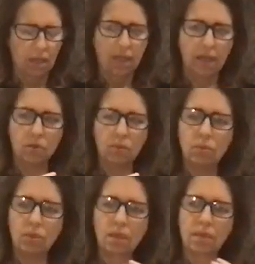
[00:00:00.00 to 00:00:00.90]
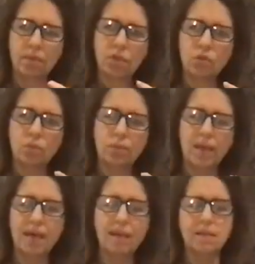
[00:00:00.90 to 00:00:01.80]
and all the habitual
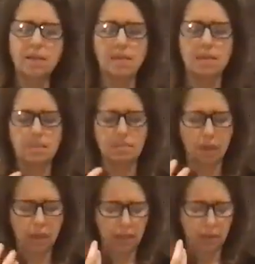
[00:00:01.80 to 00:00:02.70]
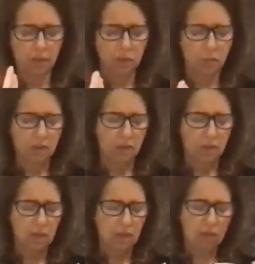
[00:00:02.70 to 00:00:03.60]
patterns and mind loops
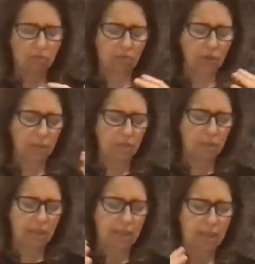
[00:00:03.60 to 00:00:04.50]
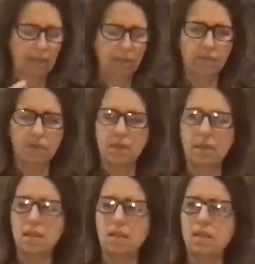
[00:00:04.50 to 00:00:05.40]
and rigid
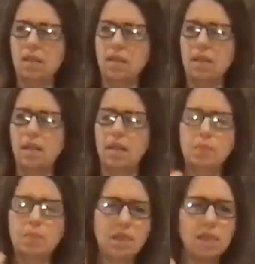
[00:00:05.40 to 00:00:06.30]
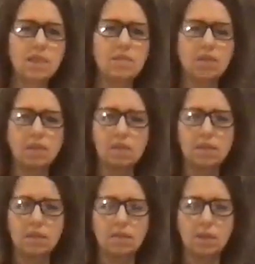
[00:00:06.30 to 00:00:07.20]
beliefs and
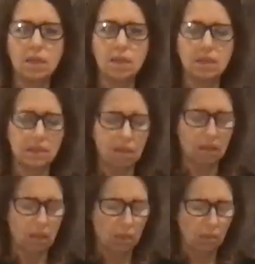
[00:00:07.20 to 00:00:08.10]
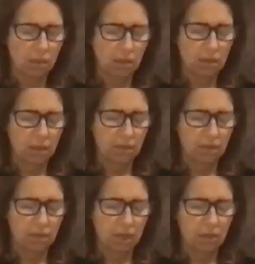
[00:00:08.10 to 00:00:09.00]
obsessiveness that arises when this
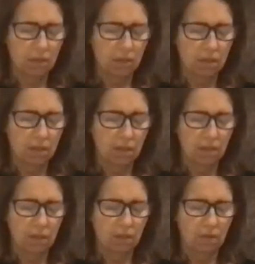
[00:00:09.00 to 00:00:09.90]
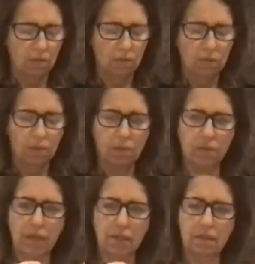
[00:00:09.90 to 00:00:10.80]
information is coming through. So the
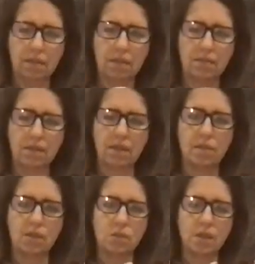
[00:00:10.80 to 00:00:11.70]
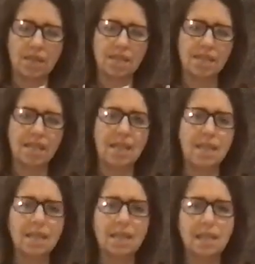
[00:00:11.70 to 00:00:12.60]
practice is very much about
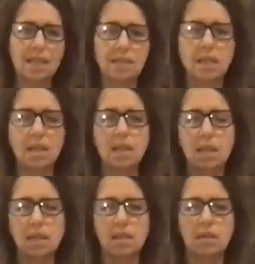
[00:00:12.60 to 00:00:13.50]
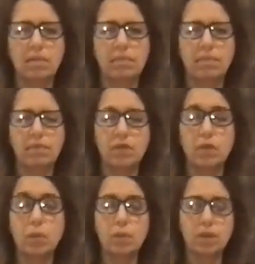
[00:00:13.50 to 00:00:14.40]
seeing these
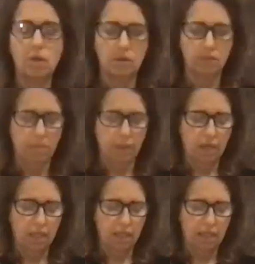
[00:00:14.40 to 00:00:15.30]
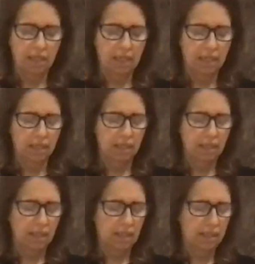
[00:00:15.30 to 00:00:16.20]
phenomena of mind, these
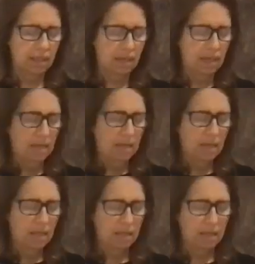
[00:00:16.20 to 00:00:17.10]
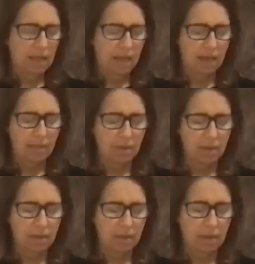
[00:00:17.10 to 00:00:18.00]
tendencies, these
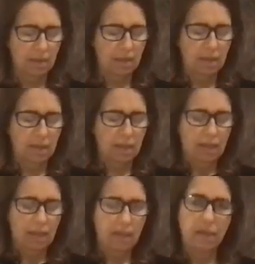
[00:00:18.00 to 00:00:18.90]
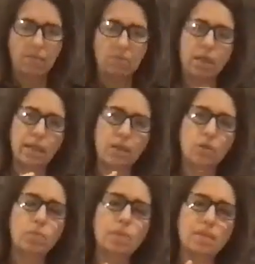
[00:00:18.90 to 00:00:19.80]
habits. And that really
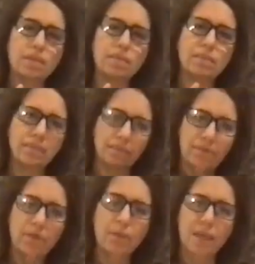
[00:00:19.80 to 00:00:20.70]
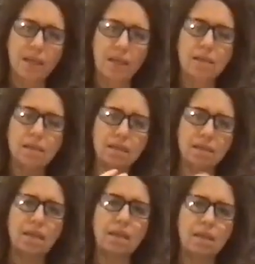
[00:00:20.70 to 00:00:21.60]
helps for me to
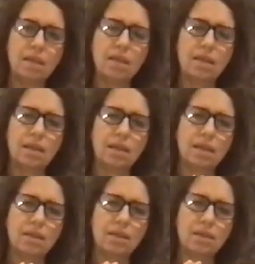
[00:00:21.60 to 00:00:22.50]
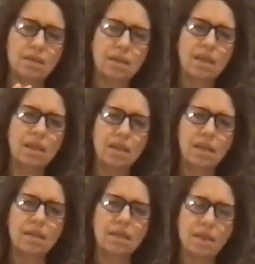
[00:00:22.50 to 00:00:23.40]
see
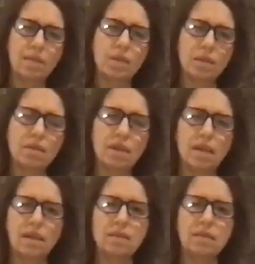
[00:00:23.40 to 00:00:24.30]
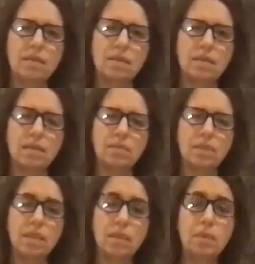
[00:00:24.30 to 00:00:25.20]
these habits as
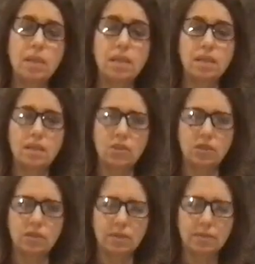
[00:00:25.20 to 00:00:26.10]
deeply conditioned